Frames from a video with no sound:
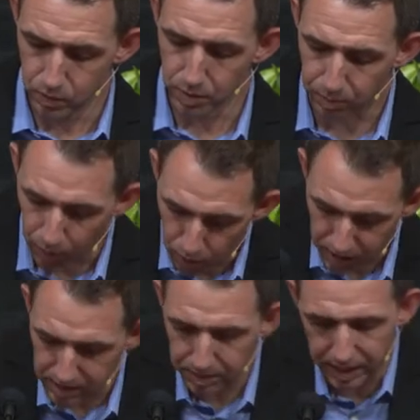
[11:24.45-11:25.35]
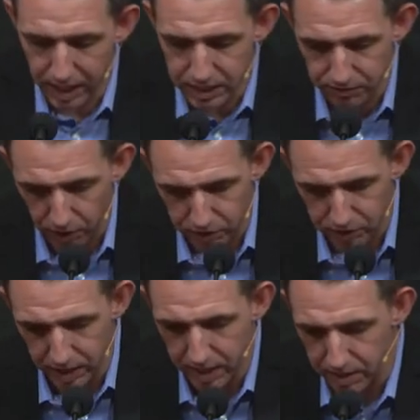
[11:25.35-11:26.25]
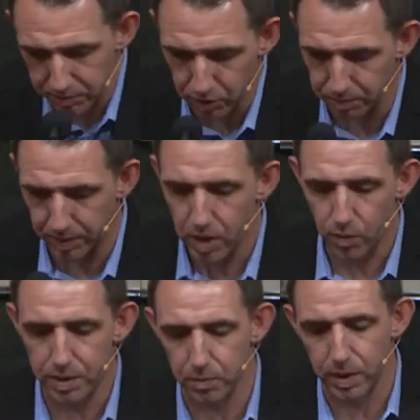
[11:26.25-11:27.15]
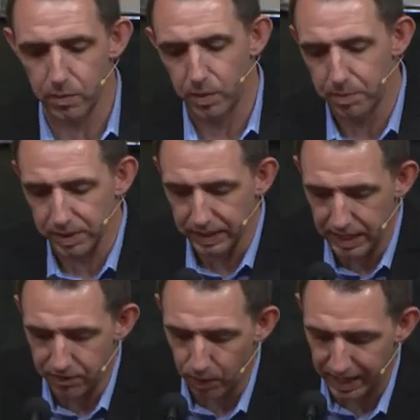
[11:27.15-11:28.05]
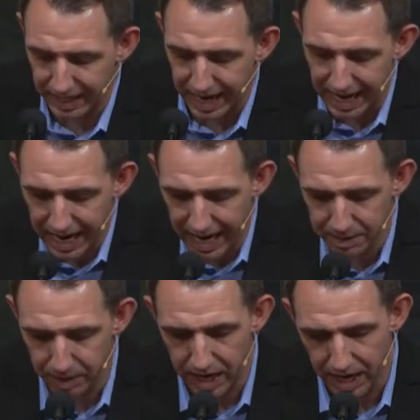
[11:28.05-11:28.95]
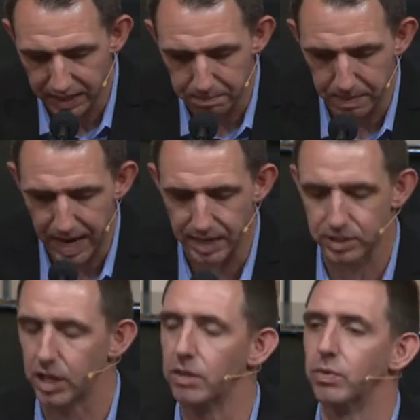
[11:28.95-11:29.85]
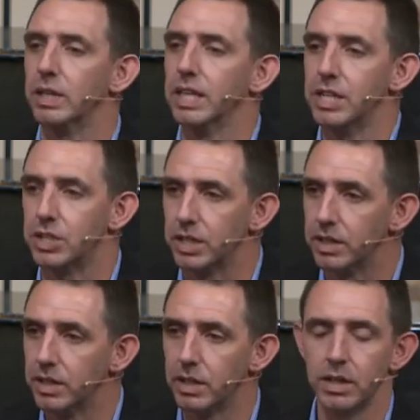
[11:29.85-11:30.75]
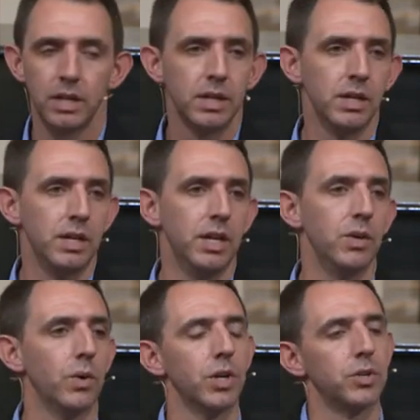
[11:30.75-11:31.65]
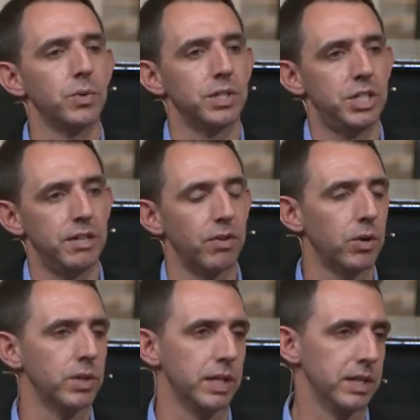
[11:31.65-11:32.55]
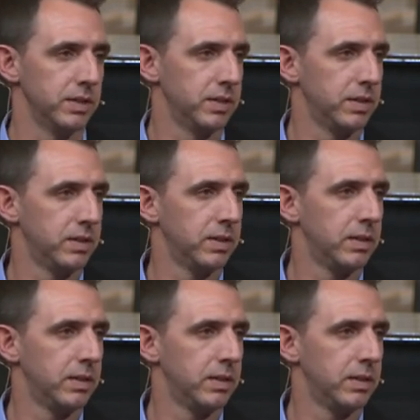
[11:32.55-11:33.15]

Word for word: We're broken because of our sin, and so we, we, we believe we can hide behind the mask of religion in order to achieve holiness.